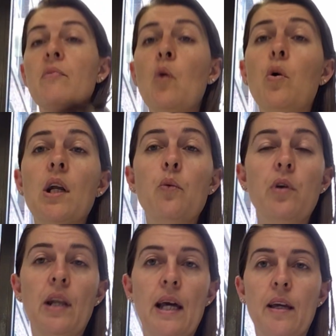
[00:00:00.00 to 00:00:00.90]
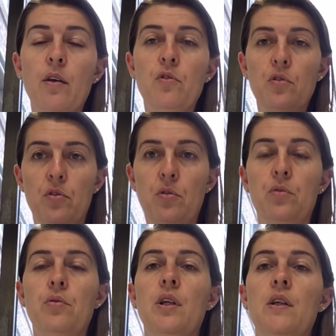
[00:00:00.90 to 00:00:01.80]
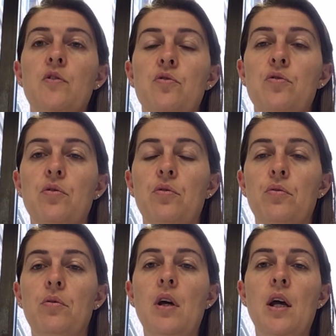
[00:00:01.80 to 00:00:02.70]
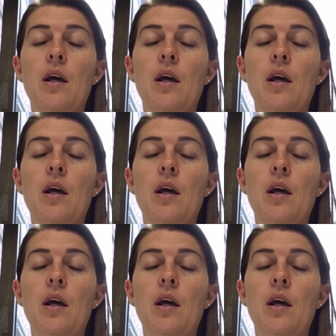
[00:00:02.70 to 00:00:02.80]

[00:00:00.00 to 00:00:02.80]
what I would like you to do is to